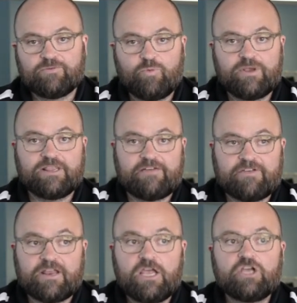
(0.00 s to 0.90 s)
We love
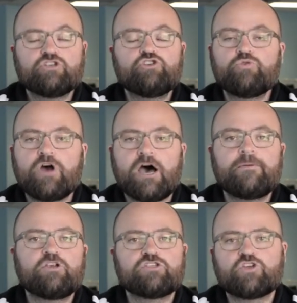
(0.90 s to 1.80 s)
it. Do
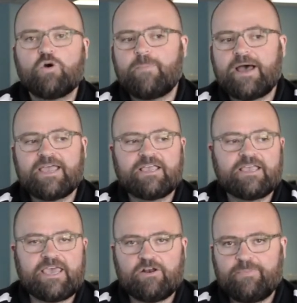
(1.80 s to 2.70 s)
not just go buy a
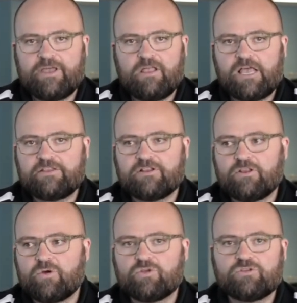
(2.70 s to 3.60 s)
kettlebell at the
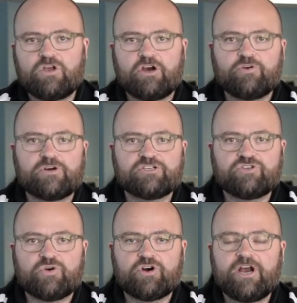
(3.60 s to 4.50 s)
local hardware
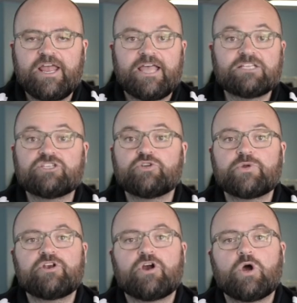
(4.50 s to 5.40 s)
store and start doing
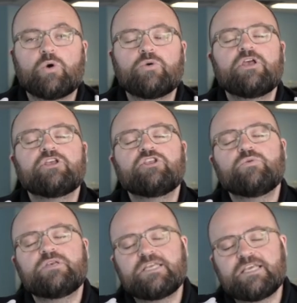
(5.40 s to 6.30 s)
it on your own. You
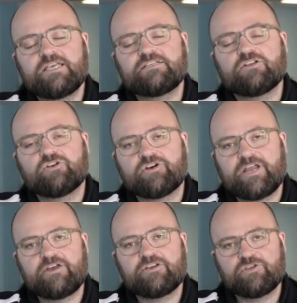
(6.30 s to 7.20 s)
need to learn
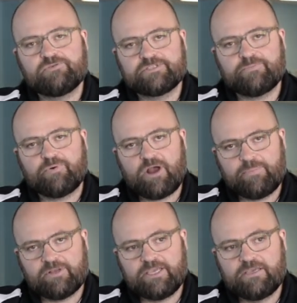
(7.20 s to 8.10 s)
how to use them
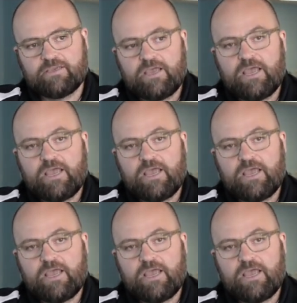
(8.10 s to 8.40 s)
properly.